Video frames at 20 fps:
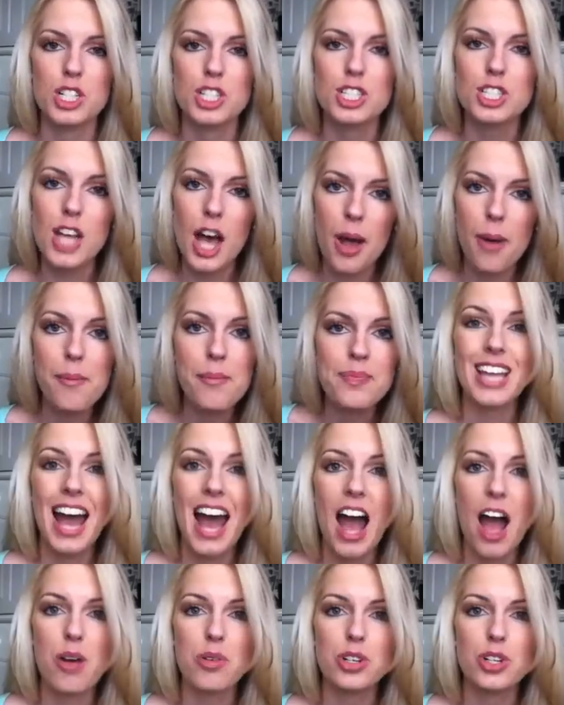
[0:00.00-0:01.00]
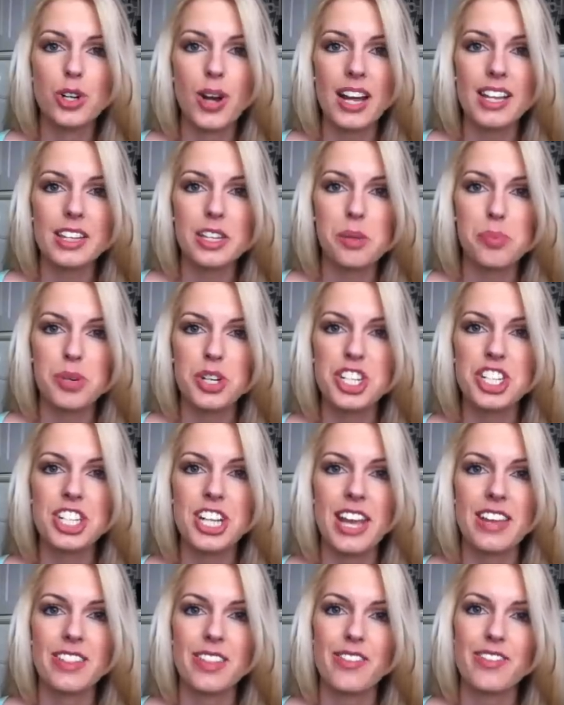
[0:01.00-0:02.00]
So yeah, I would greatly
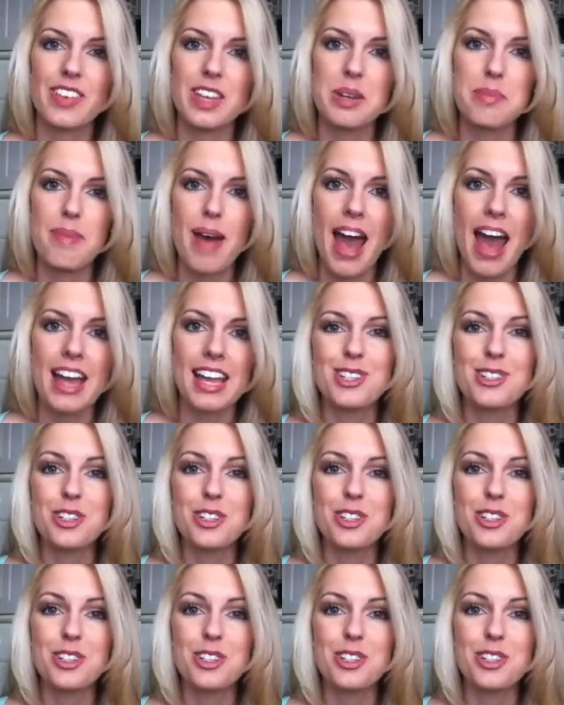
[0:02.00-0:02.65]
appreciate the feedback.